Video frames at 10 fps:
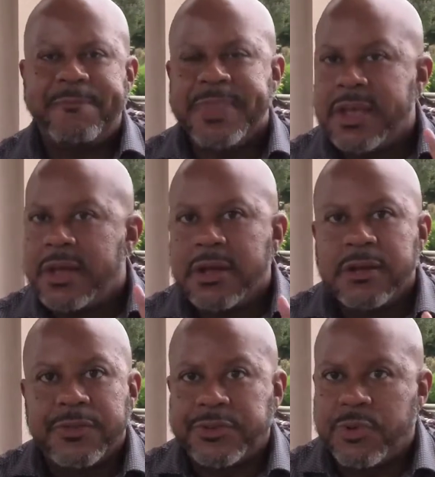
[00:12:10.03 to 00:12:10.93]

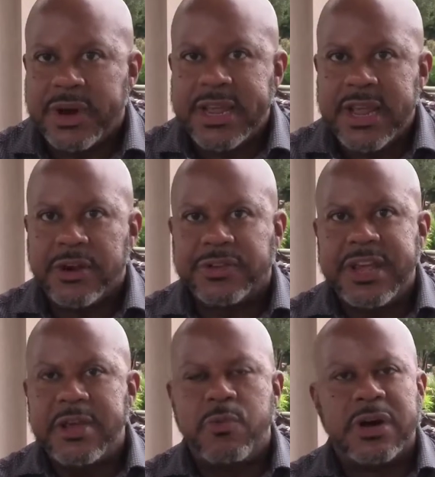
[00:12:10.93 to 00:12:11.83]
For 20 years,
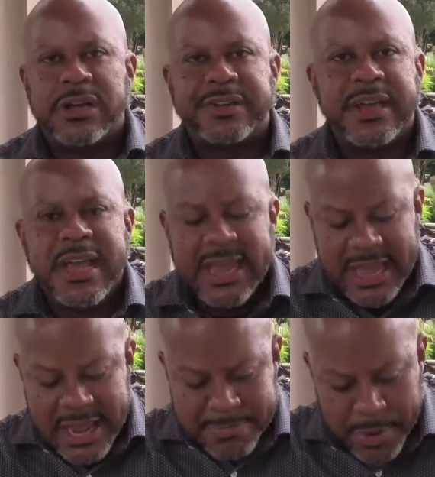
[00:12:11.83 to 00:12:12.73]
he was
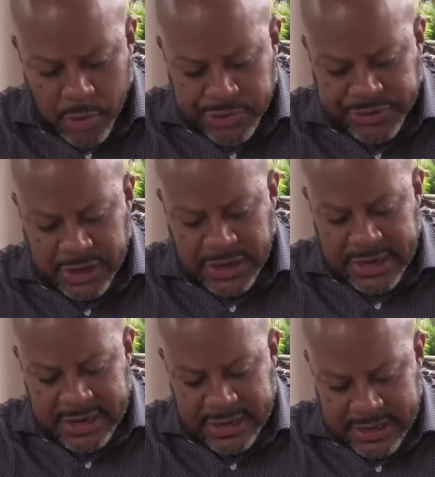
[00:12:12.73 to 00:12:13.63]

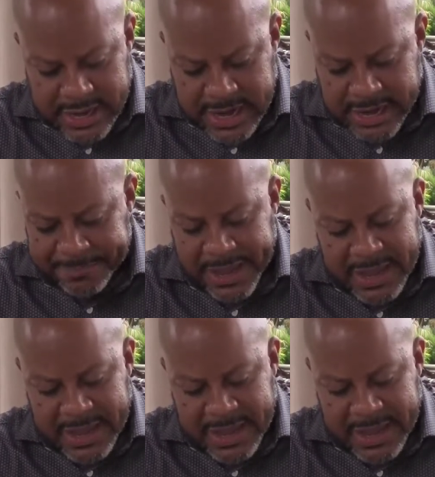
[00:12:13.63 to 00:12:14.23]
emotionally needy.